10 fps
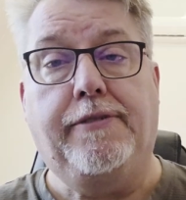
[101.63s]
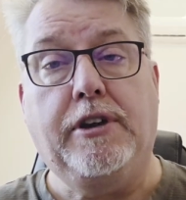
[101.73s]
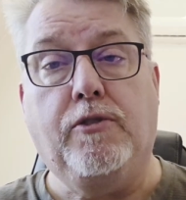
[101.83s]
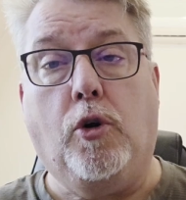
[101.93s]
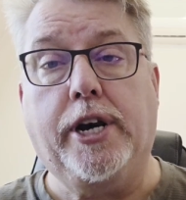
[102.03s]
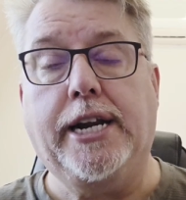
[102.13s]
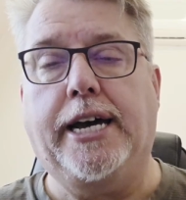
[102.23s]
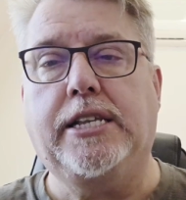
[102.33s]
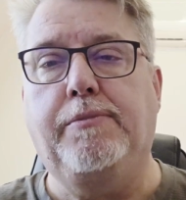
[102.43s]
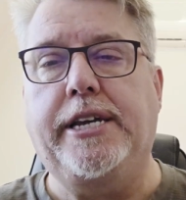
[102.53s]
If you've
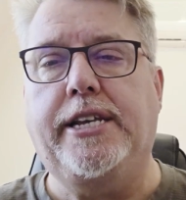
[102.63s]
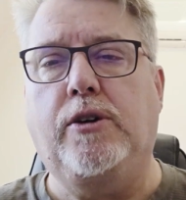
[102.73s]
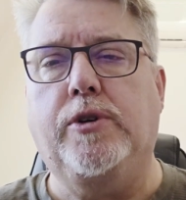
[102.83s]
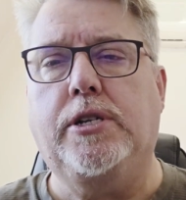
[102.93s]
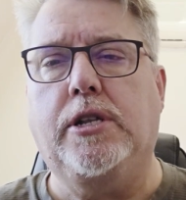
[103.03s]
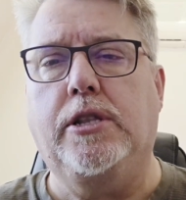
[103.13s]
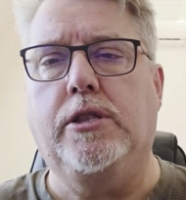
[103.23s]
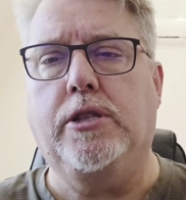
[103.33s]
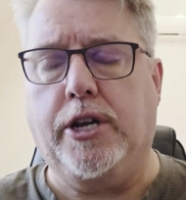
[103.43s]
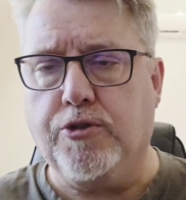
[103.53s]
organized the meeting with
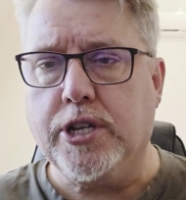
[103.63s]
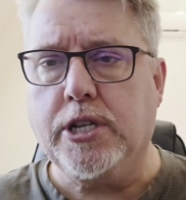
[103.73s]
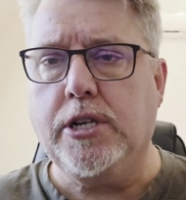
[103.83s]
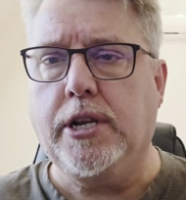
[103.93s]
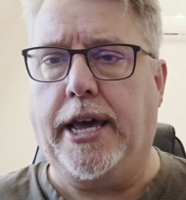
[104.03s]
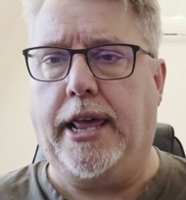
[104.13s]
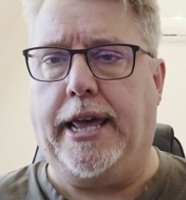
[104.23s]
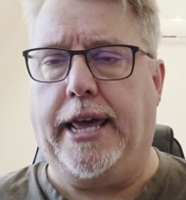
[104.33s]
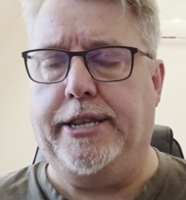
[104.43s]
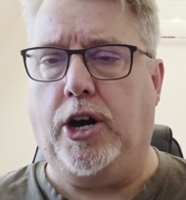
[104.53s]
Kristen
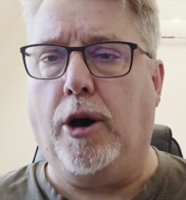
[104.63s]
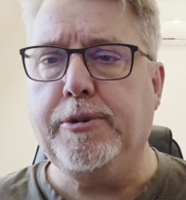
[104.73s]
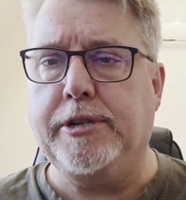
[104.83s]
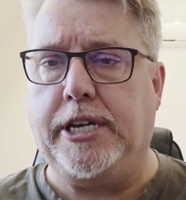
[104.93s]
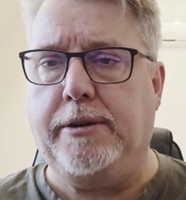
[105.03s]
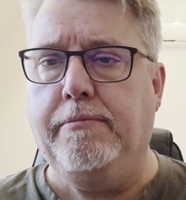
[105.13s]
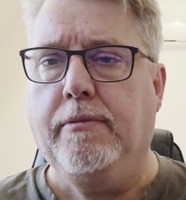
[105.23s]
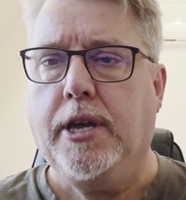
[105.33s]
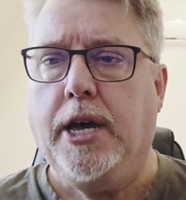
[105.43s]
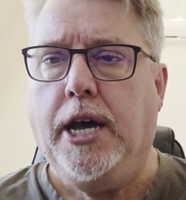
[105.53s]
and the ops team,